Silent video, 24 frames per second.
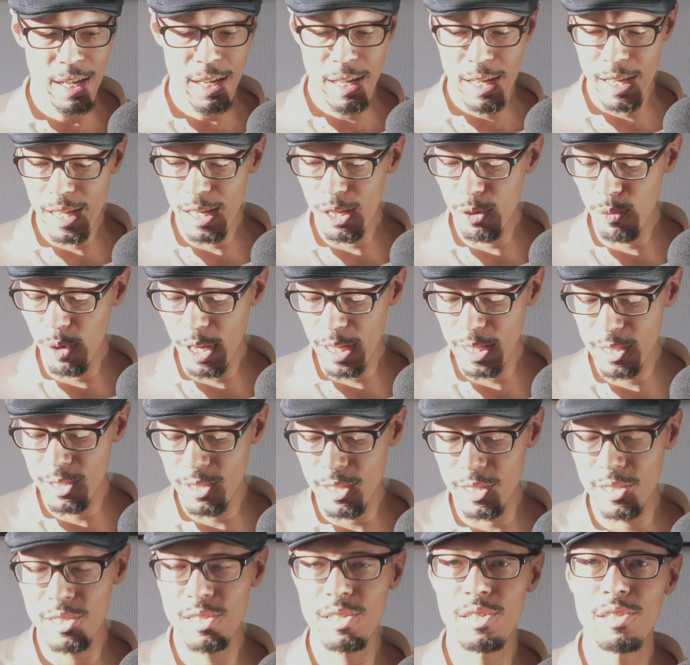Anyways,
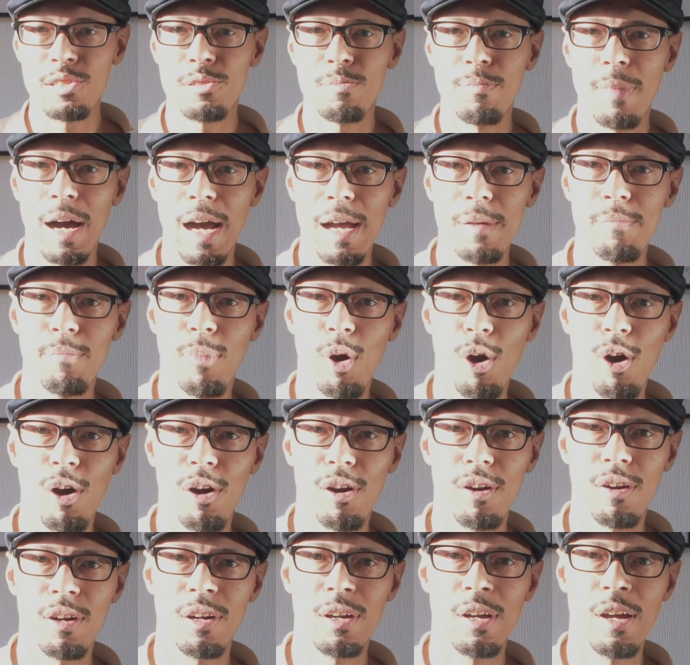this is my
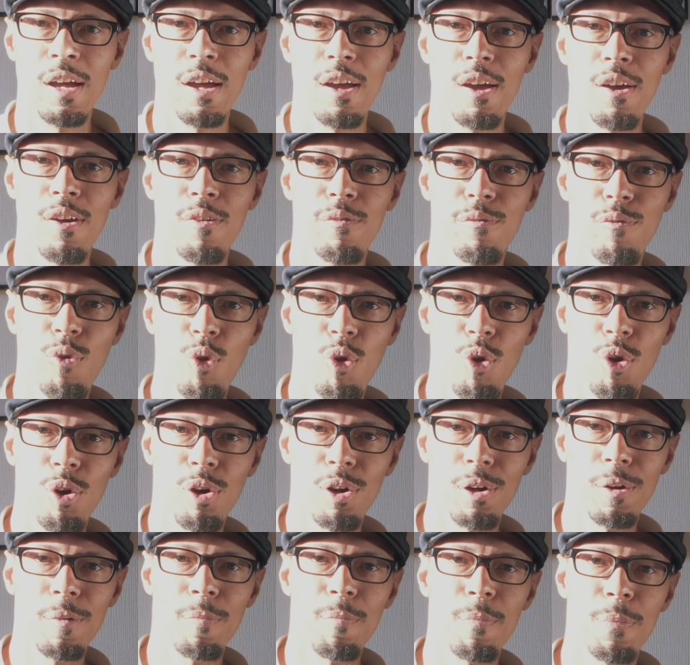bar
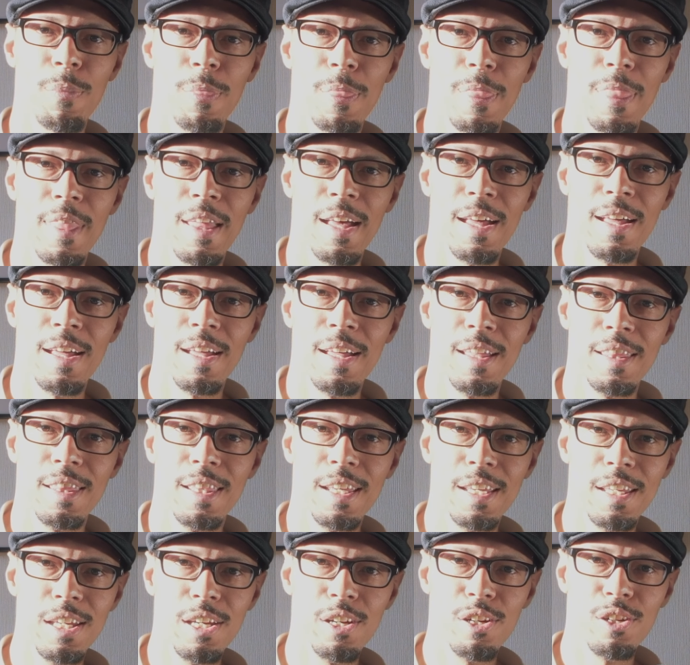for
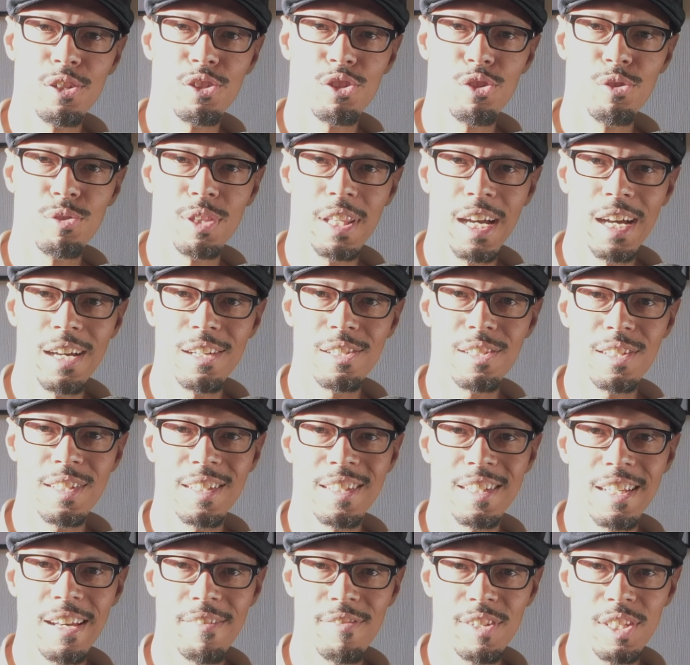the year
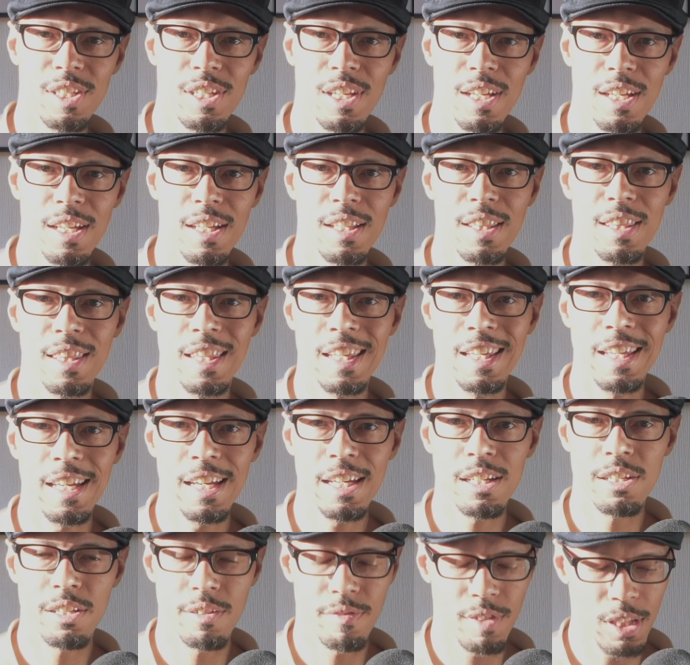2017, the
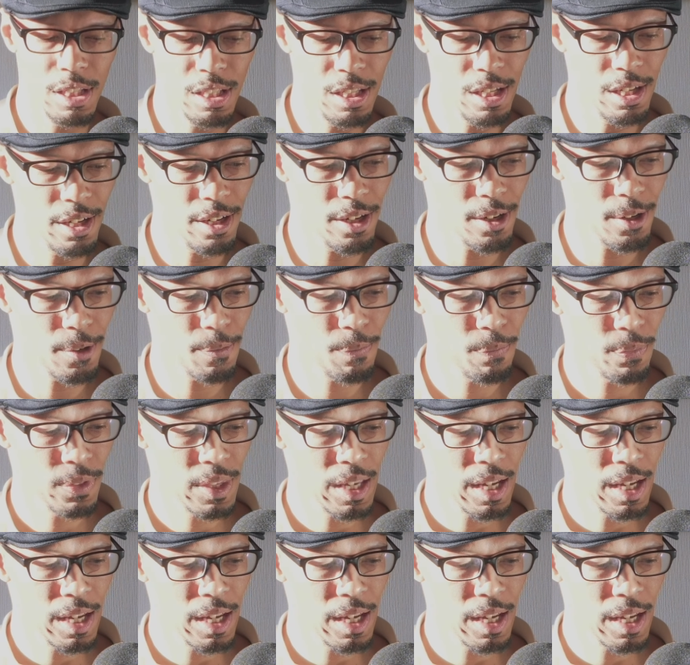end of the year.